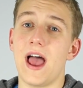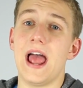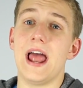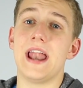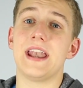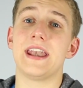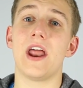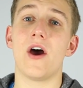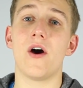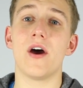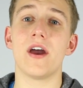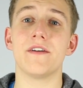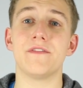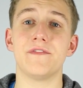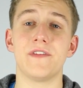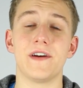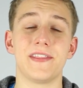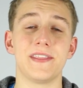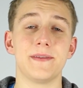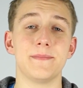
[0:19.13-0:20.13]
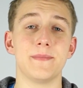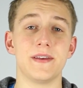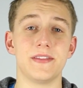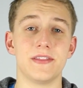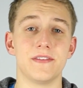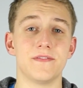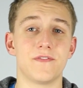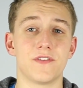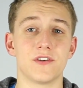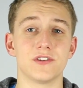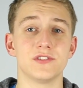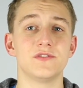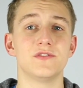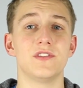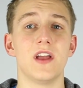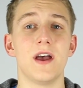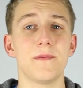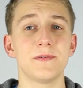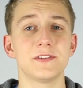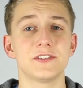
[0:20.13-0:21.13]
and now I have finally made the
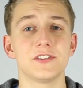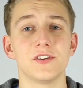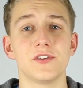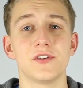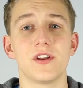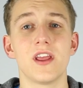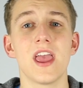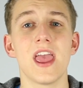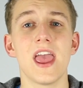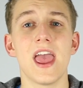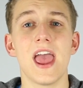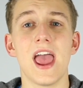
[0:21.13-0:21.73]
first episode.